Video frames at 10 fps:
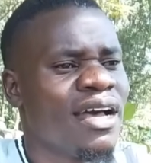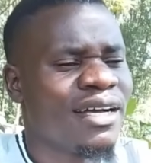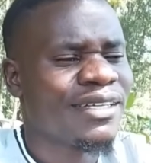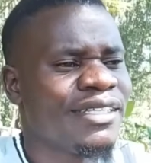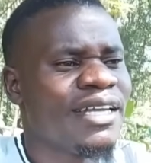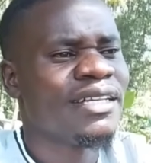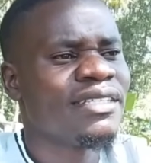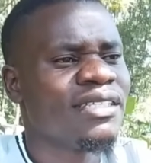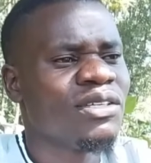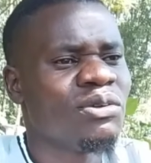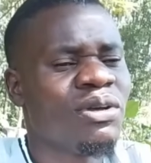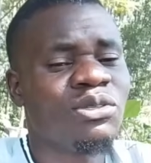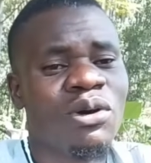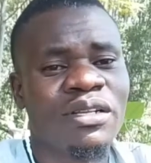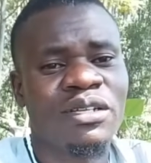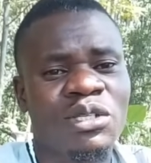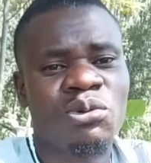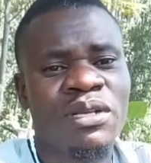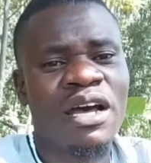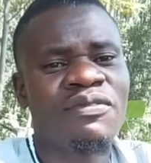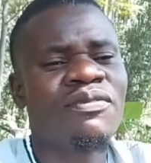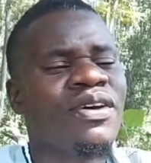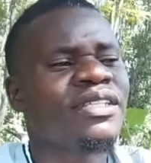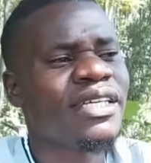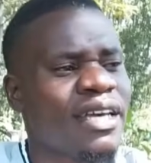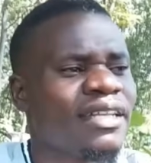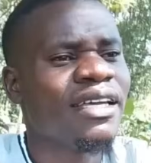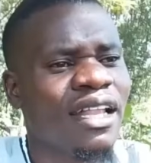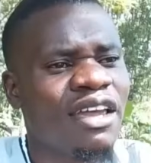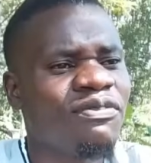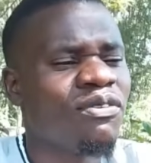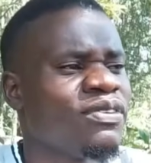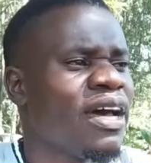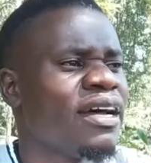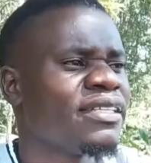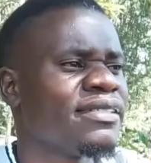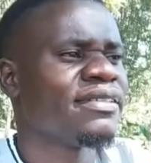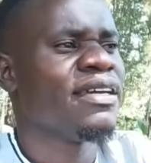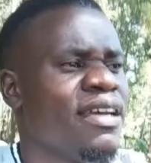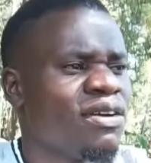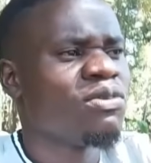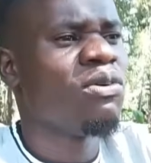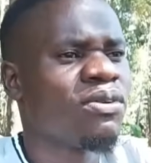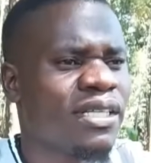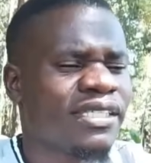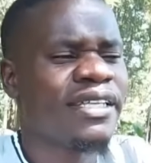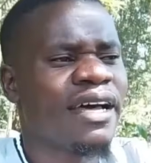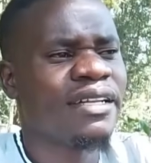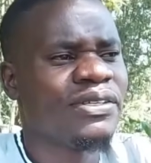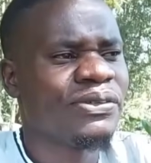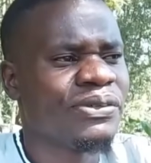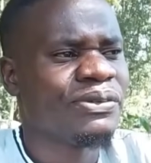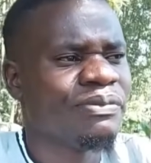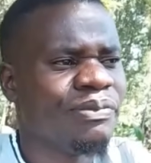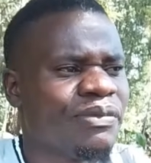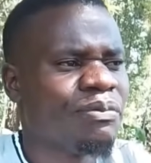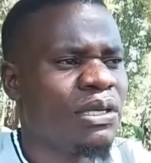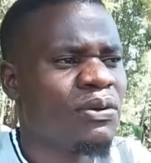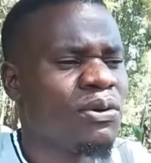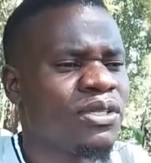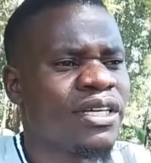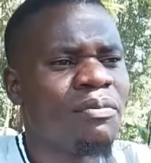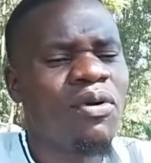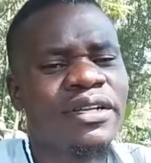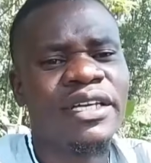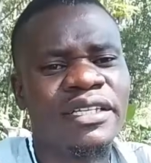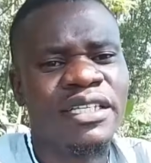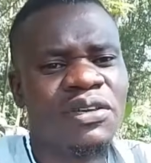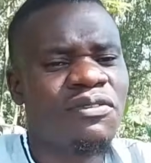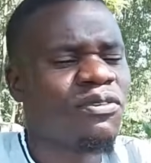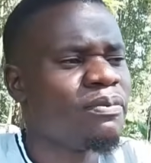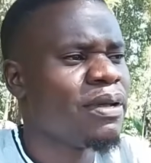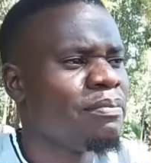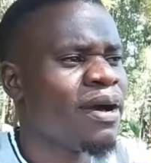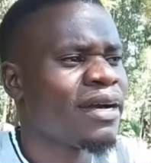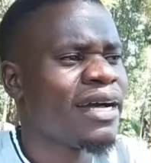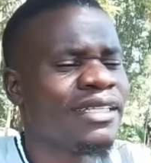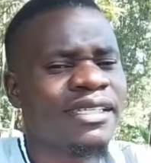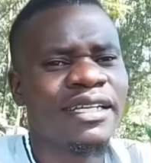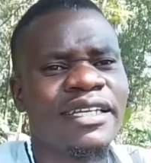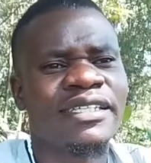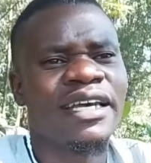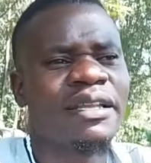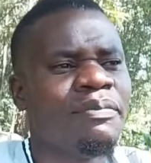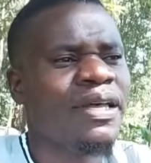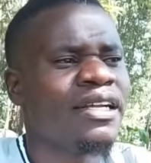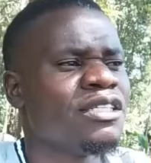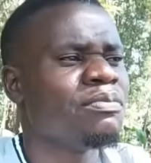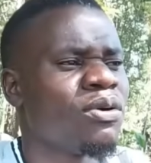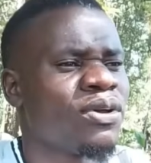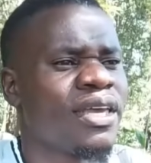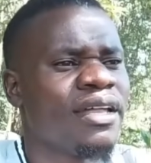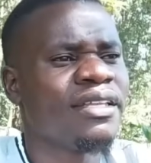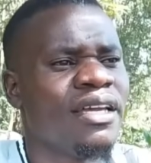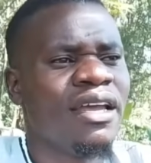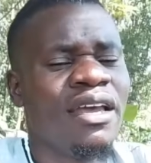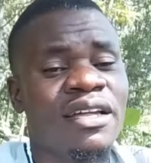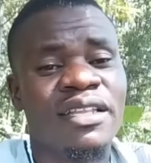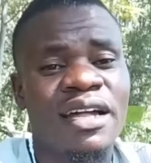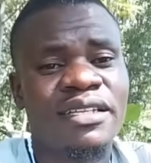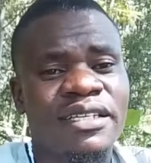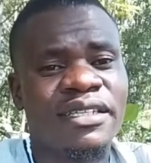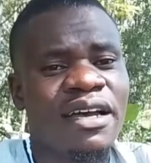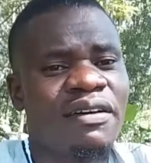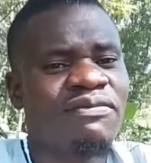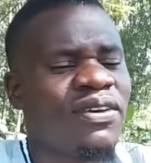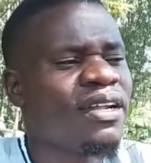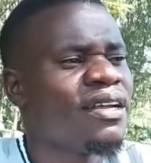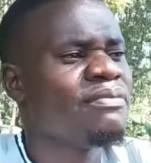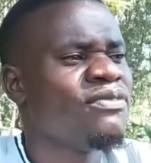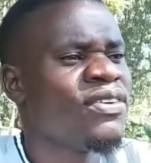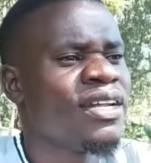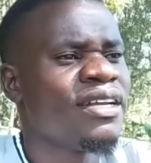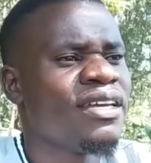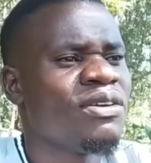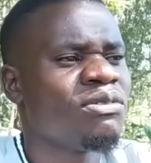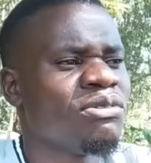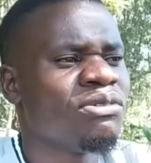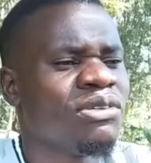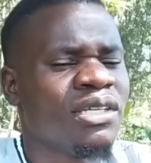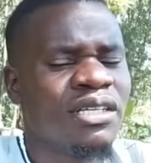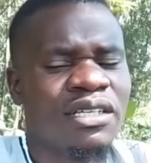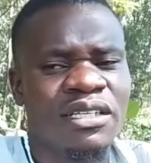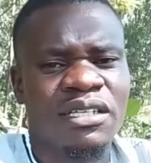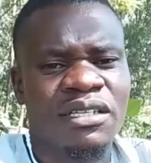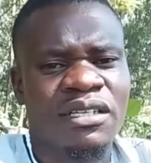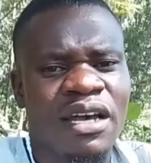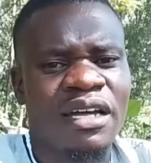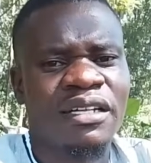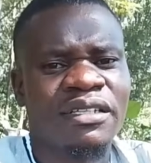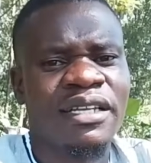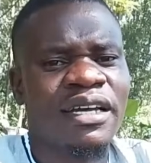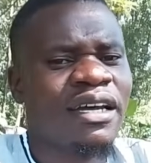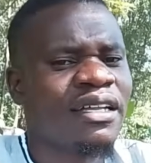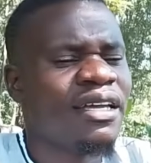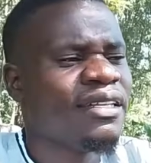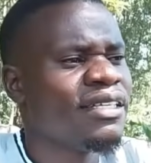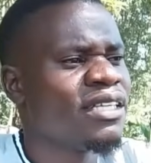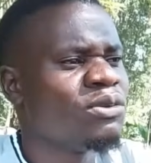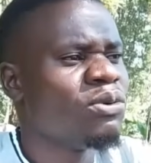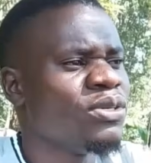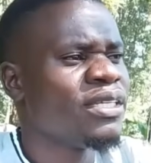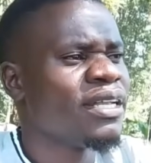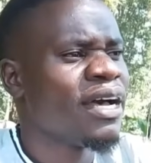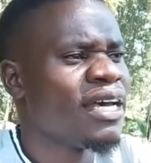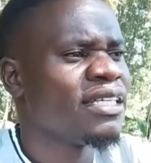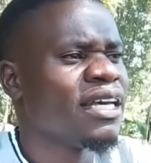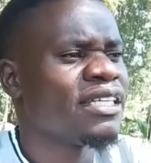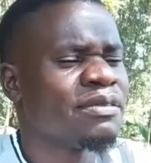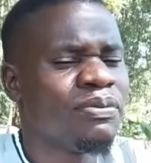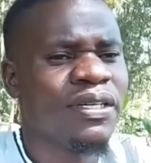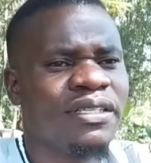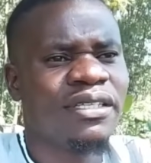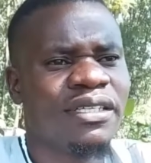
accident you know it had, it would have even taken the life of that congrats dad you know because someone hitting you from the back until the side mirror is broken that is a very very you know and the, the Nissan was in a, high, a speed